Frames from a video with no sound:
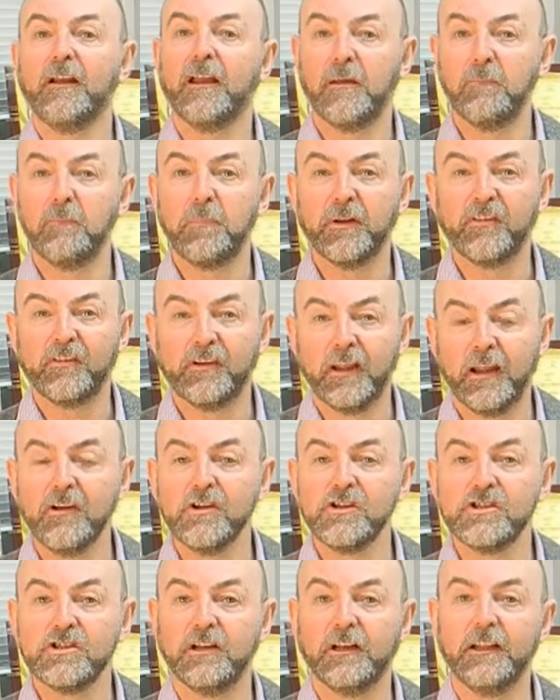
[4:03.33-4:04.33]
and
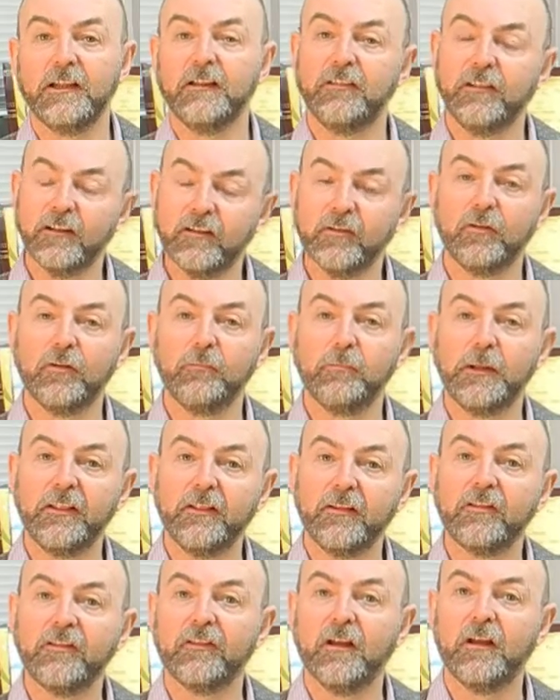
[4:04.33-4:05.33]
potentially this will be the
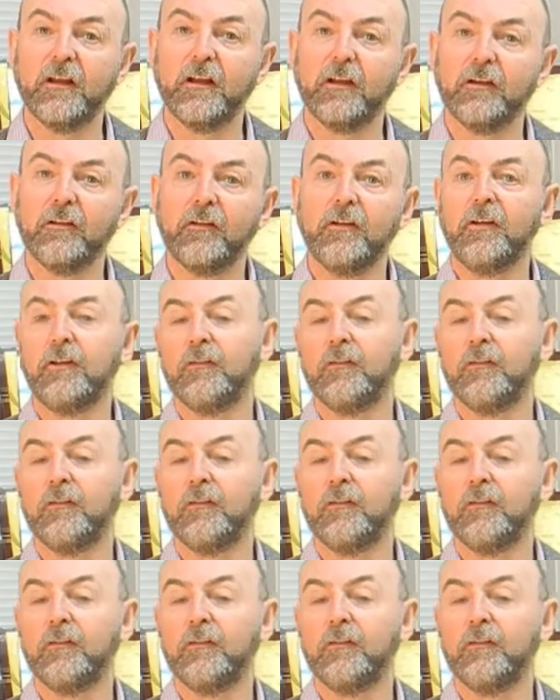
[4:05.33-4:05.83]
start